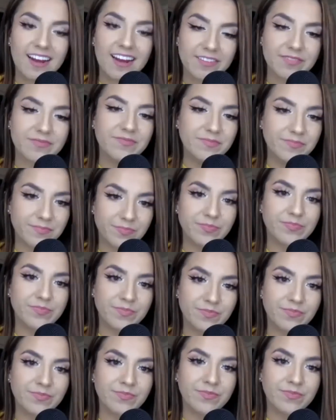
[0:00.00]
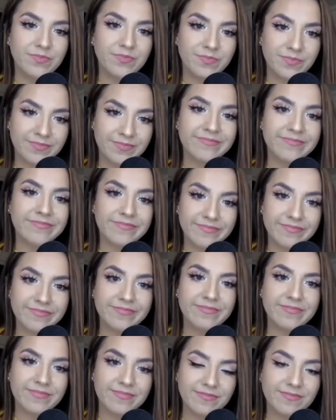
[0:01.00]
That's where you resonate at. That's
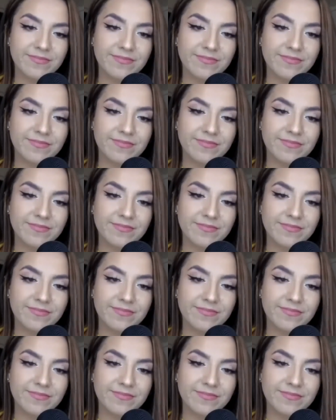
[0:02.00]
so